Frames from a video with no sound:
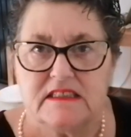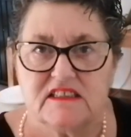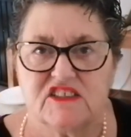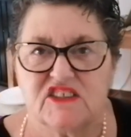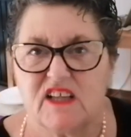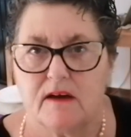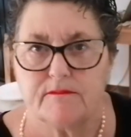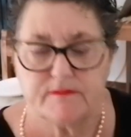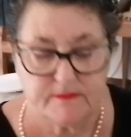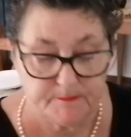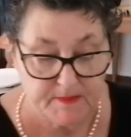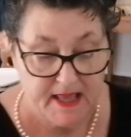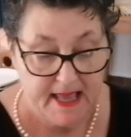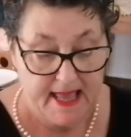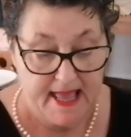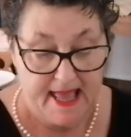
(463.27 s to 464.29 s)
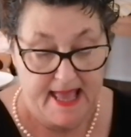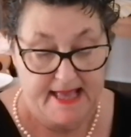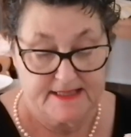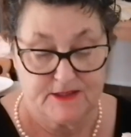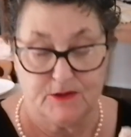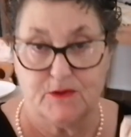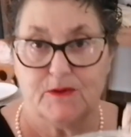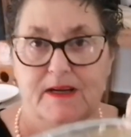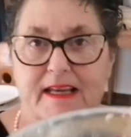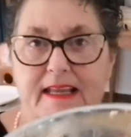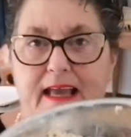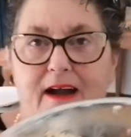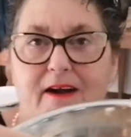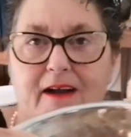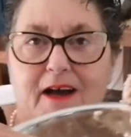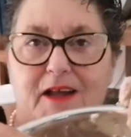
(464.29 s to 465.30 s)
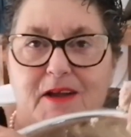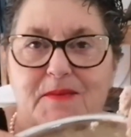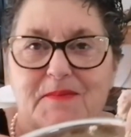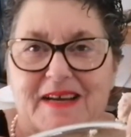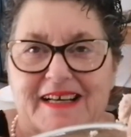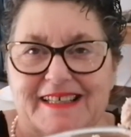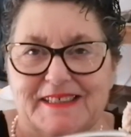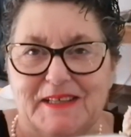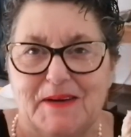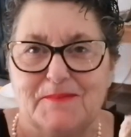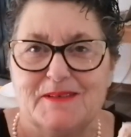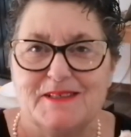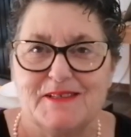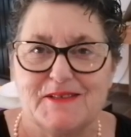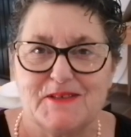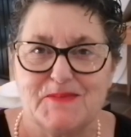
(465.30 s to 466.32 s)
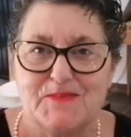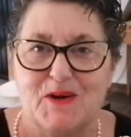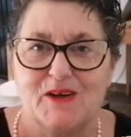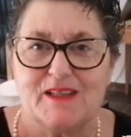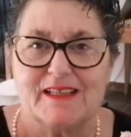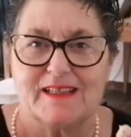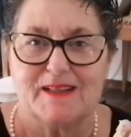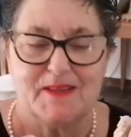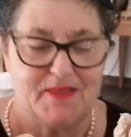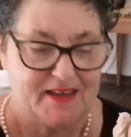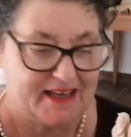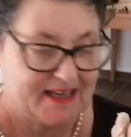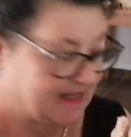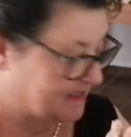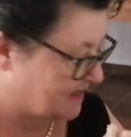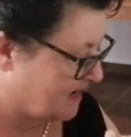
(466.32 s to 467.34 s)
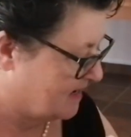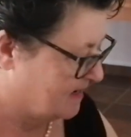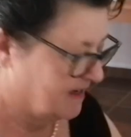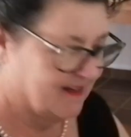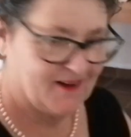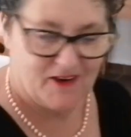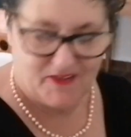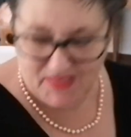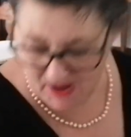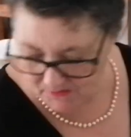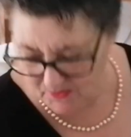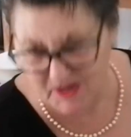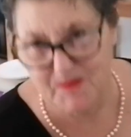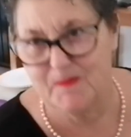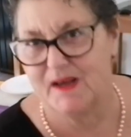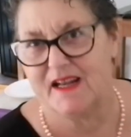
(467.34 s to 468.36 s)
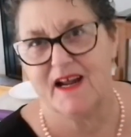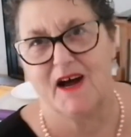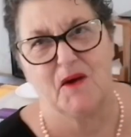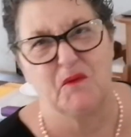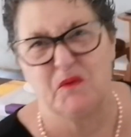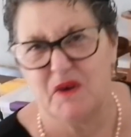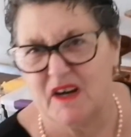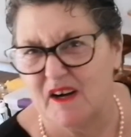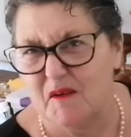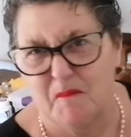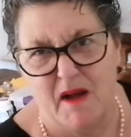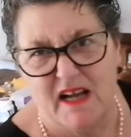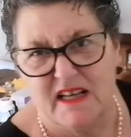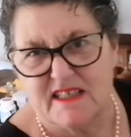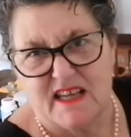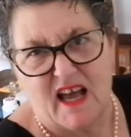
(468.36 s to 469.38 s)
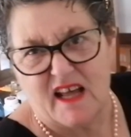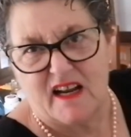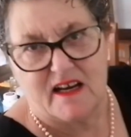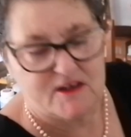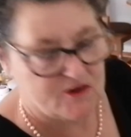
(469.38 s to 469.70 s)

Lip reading: stuff. So anyhow, I got it mixed up into small little thingies. Oh, that would have been a real mess had I